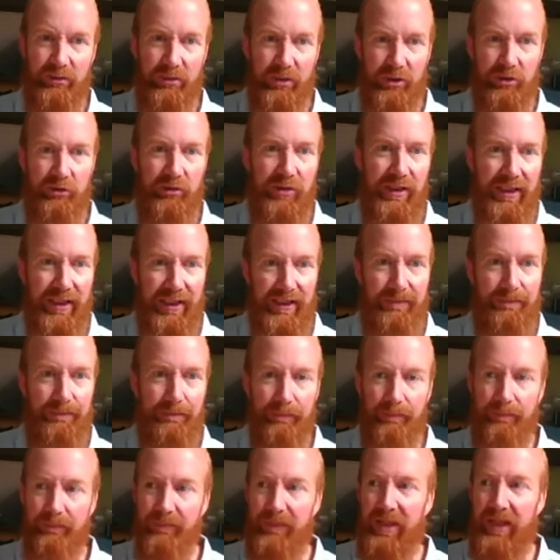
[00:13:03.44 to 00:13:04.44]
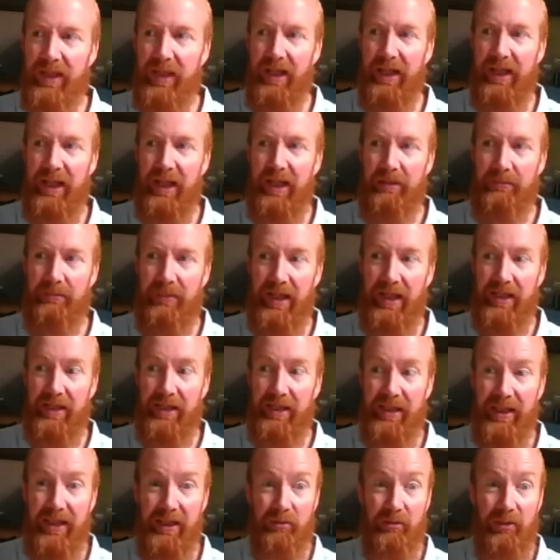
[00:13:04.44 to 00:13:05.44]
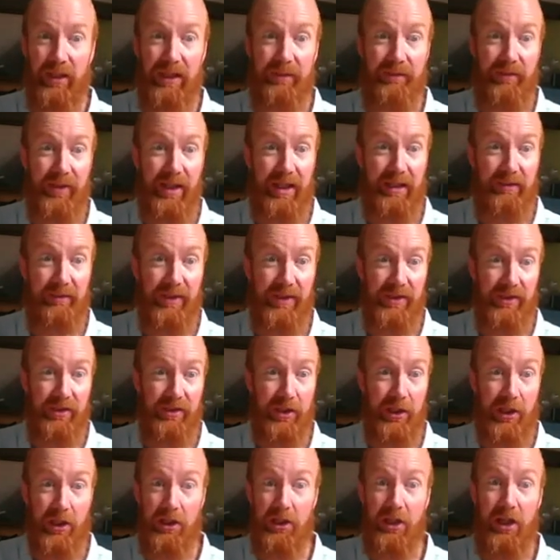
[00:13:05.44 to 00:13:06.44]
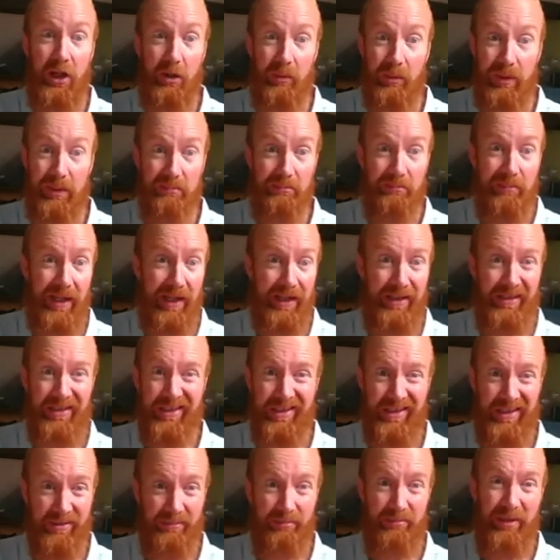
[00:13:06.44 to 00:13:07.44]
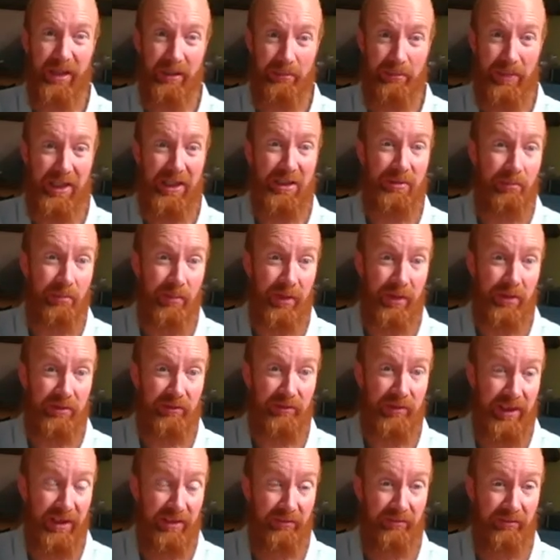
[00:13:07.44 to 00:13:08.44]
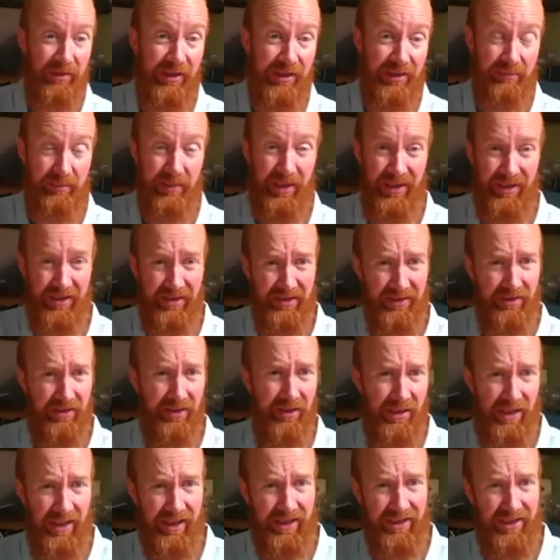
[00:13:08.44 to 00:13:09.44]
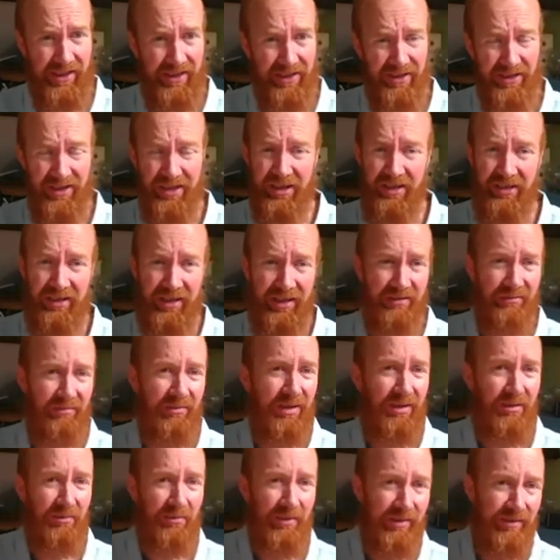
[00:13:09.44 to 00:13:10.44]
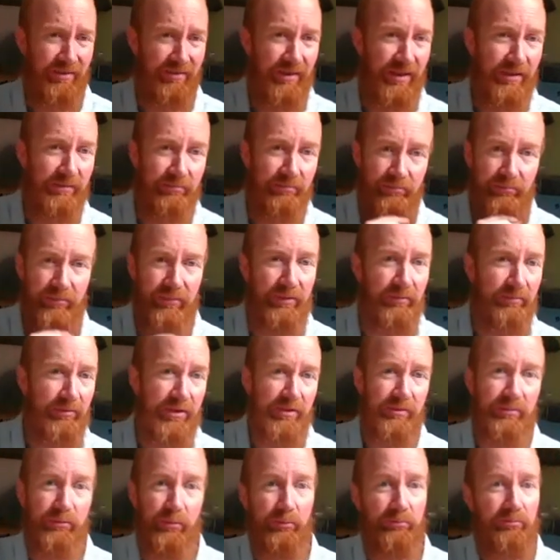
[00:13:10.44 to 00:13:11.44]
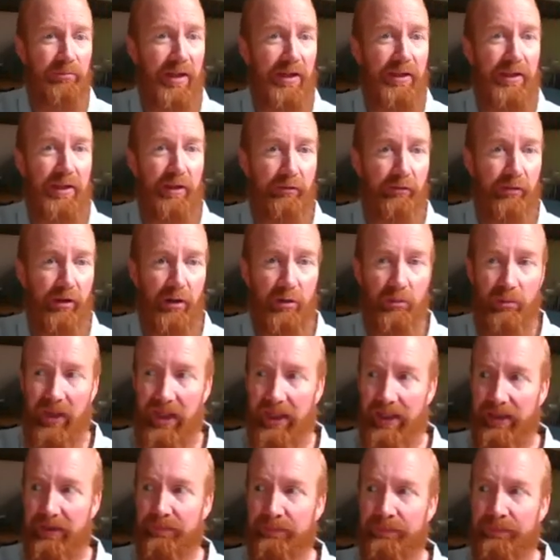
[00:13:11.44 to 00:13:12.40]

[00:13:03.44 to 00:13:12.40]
tricky. And equally, if it's kind of low impact, it doesn't really make much of a difference, but it's kind of easy to do, then, well, it's just practically throw it away.